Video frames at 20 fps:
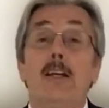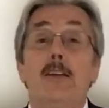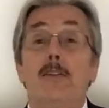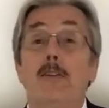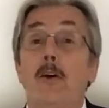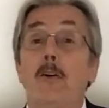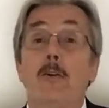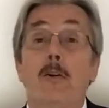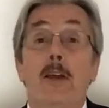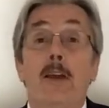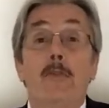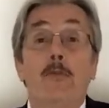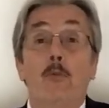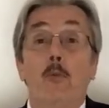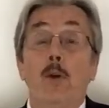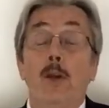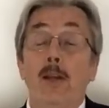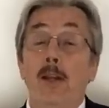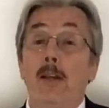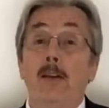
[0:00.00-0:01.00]
So if
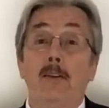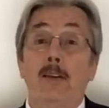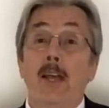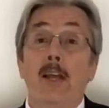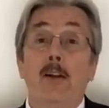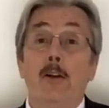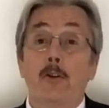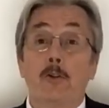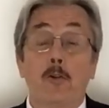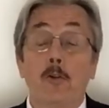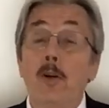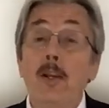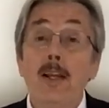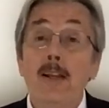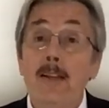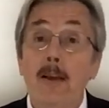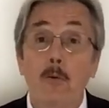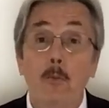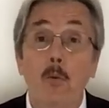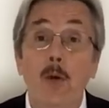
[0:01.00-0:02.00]
we can
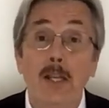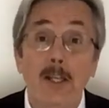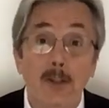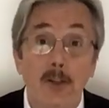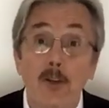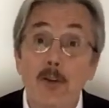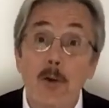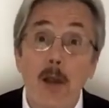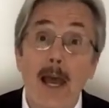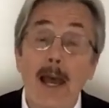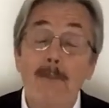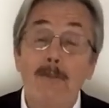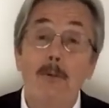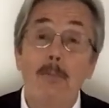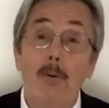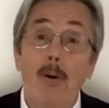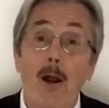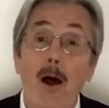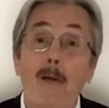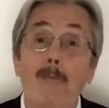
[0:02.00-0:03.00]
agree that we do have a
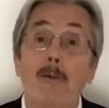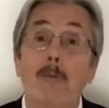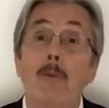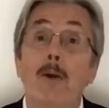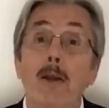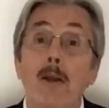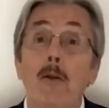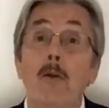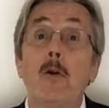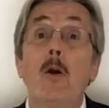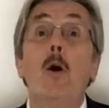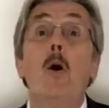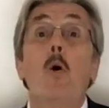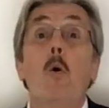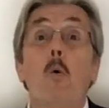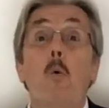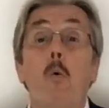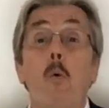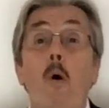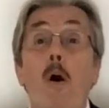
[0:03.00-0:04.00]
problem here,
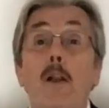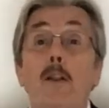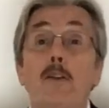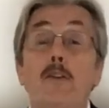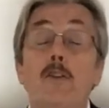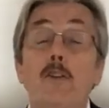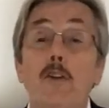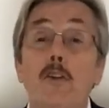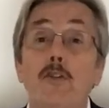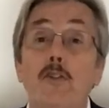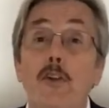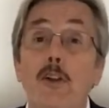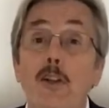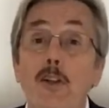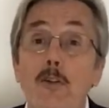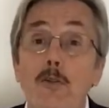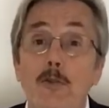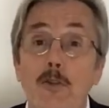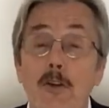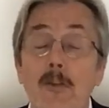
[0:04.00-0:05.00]
what is the
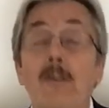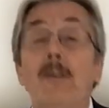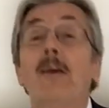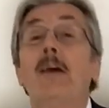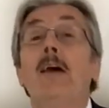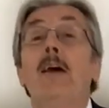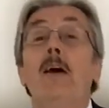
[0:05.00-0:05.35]
solution?